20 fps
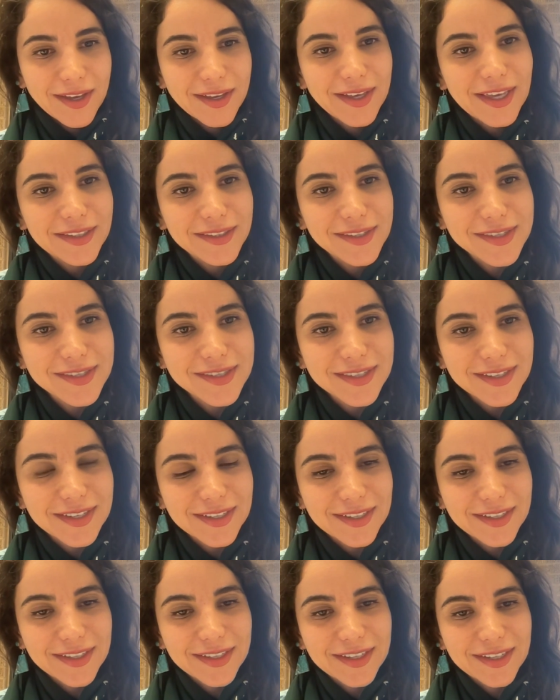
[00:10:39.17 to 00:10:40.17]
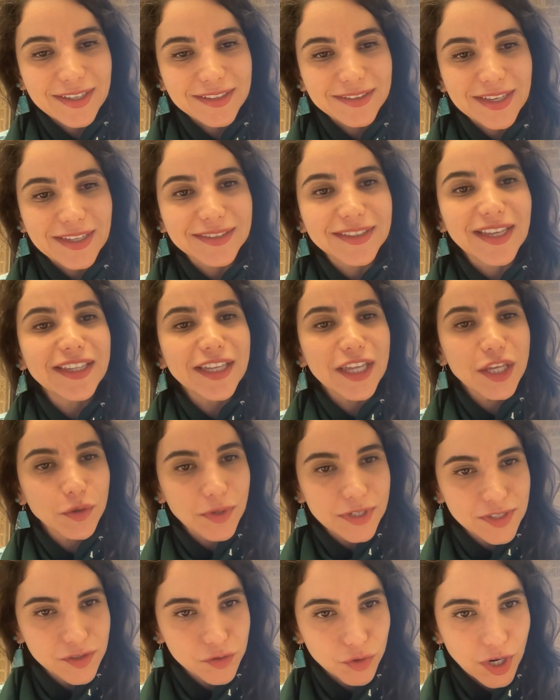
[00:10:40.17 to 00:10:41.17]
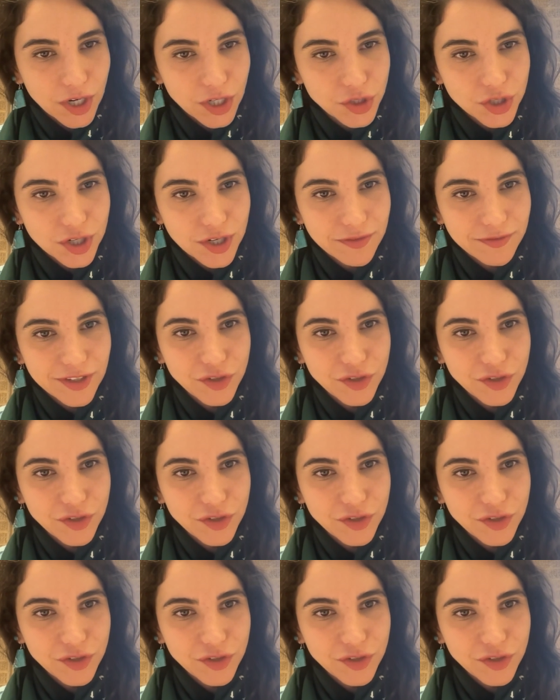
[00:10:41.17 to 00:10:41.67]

it's the new structure,